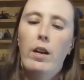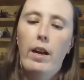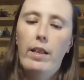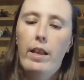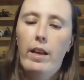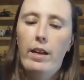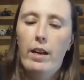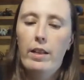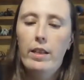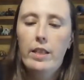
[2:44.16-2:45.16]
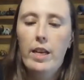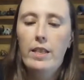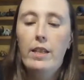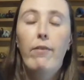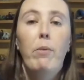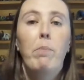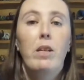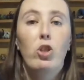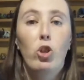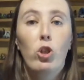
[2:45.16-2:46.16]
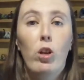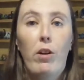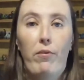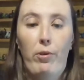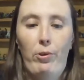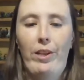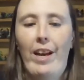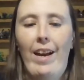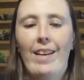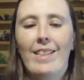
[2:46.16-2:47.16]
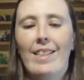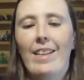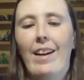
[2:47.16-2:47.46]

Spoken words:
And then this hasn't even been shuffled yet.